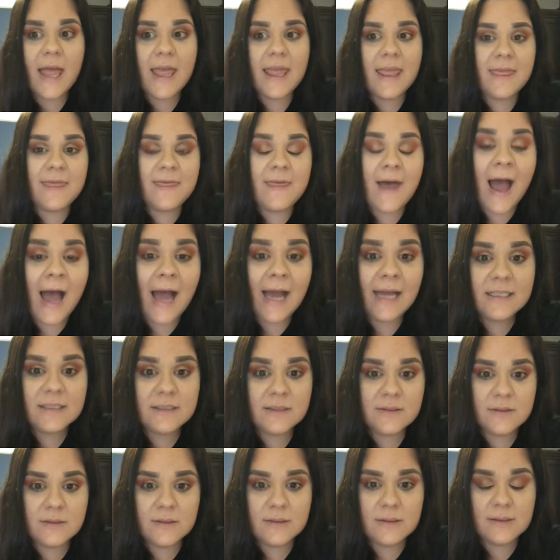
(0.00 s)
now
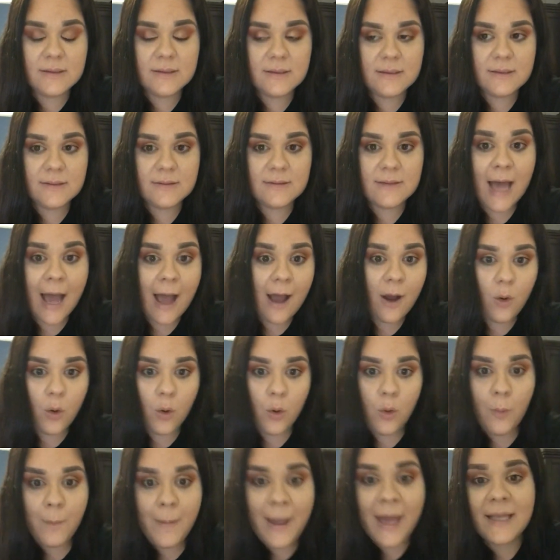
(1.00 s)
that
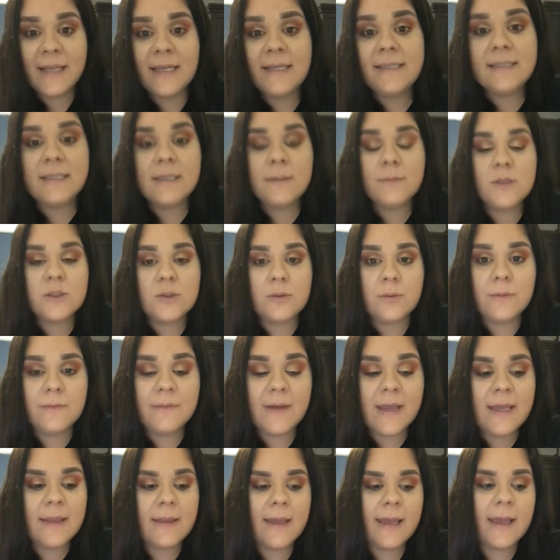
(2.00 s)
whole
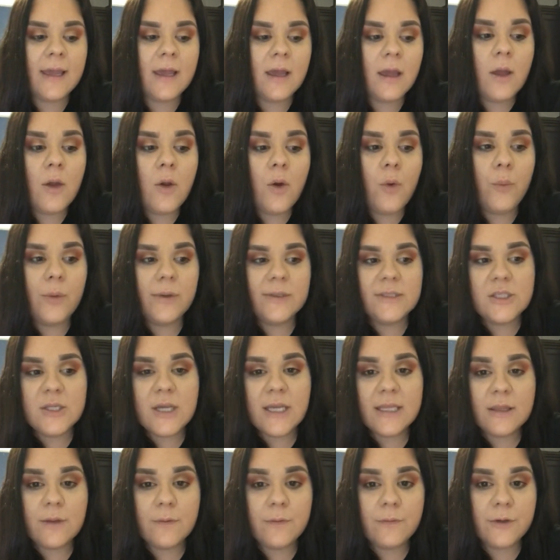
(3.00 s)
magnesium sulfate, like,
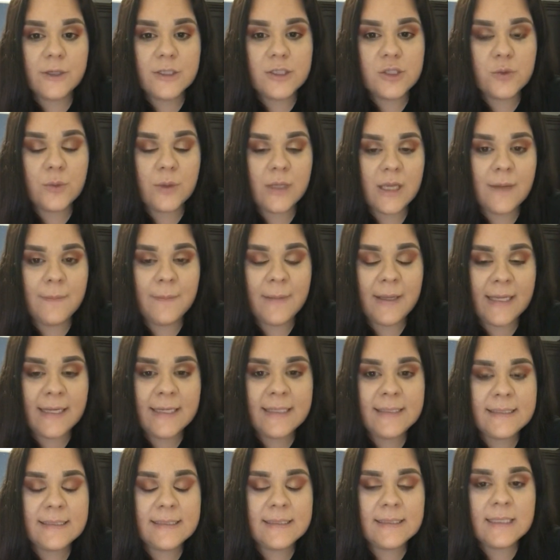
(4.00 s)
once you get the first
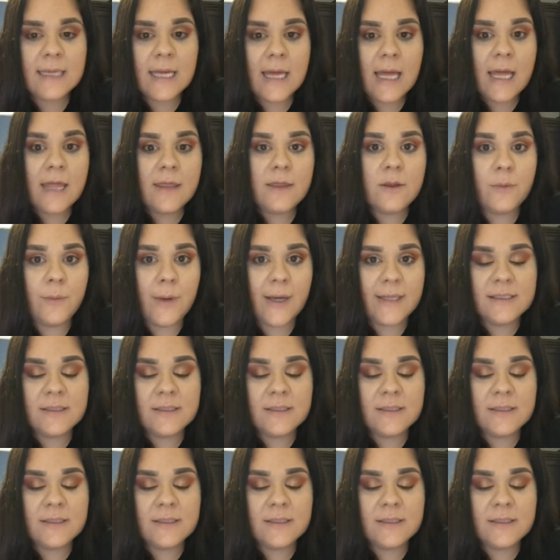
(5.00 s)
20 minutes,